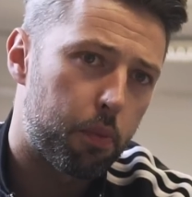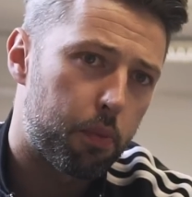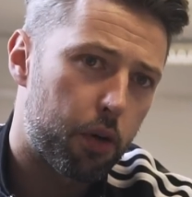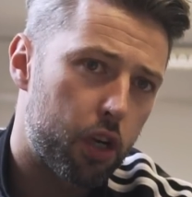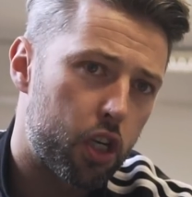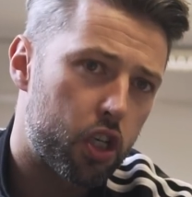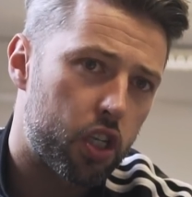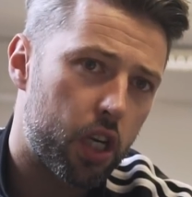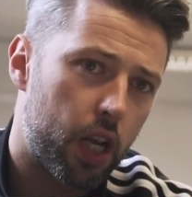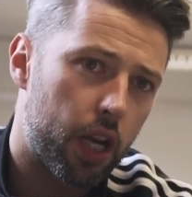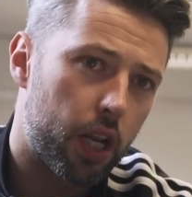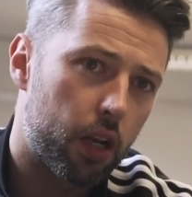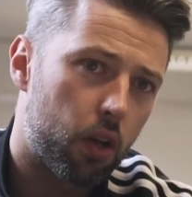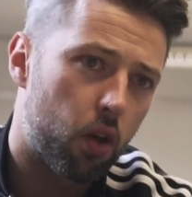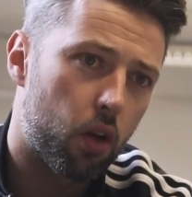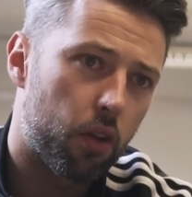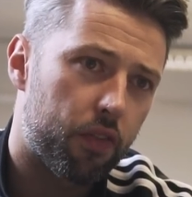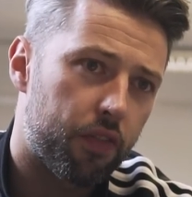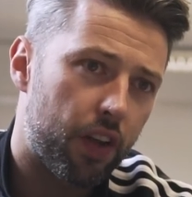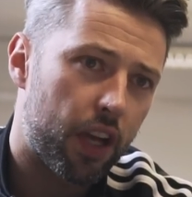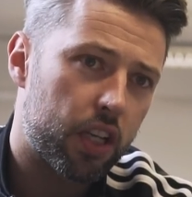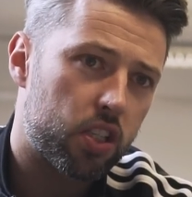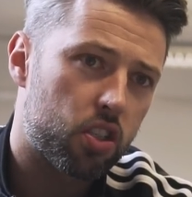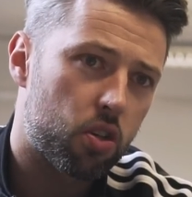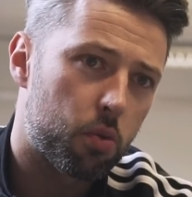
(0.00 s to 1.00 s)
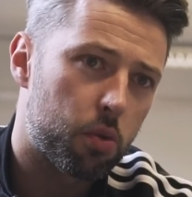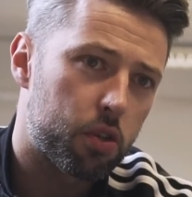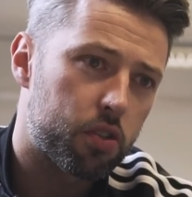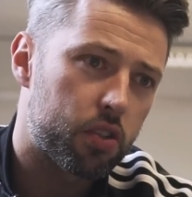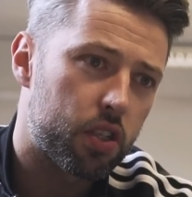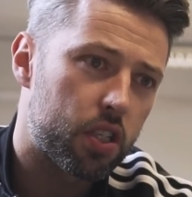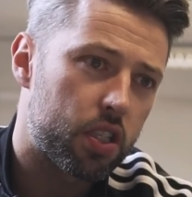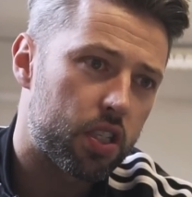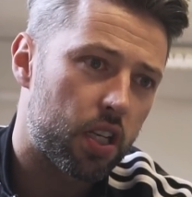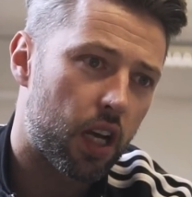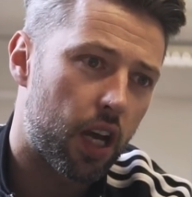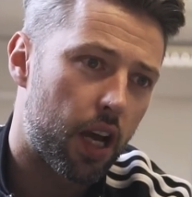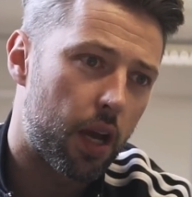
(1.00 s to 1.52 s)
Appreciate it. Look, thanks so much for
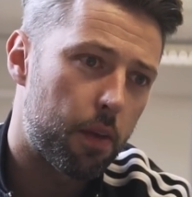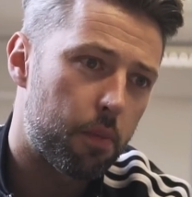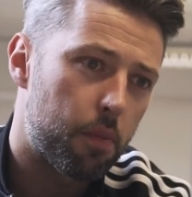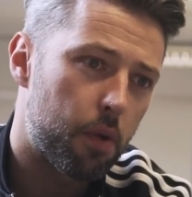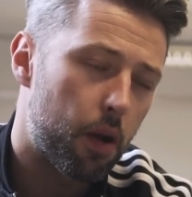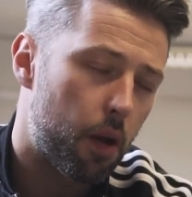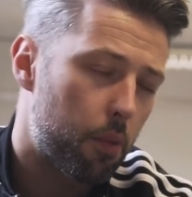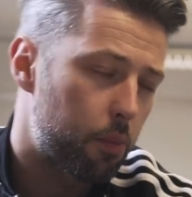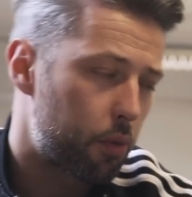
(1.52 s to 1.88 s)
the time.